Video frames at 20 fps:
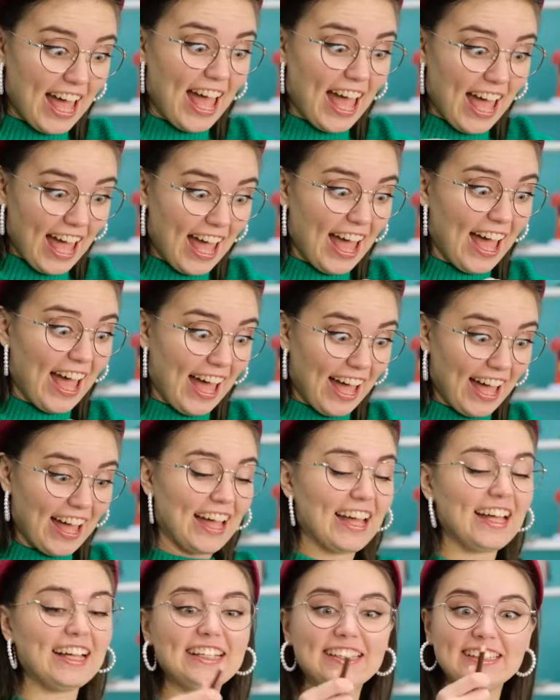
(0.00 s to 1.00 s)
That's what you
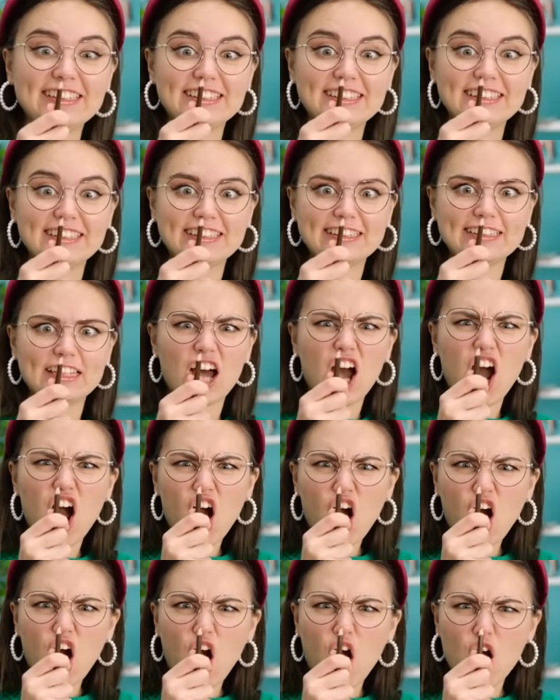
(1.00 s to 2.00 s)
think? Oh
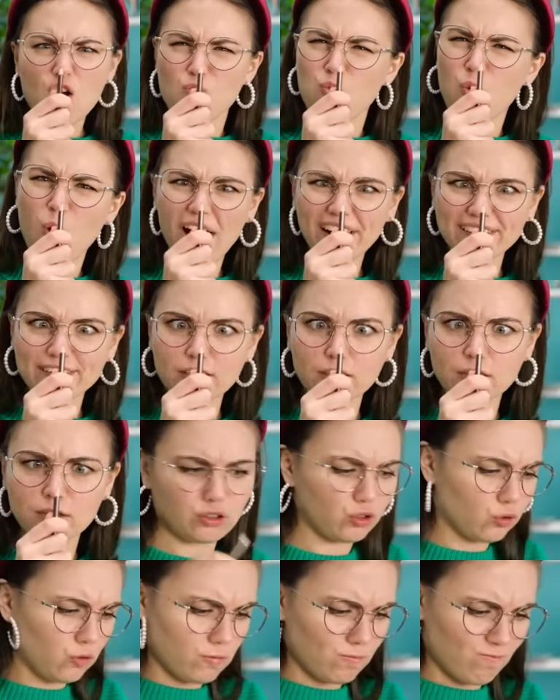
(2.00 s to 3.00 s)
no! This isn't
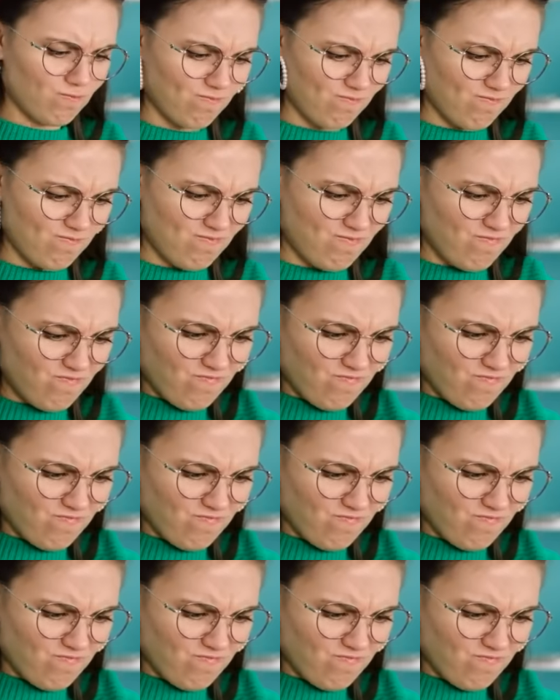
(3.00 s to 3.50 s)
going well.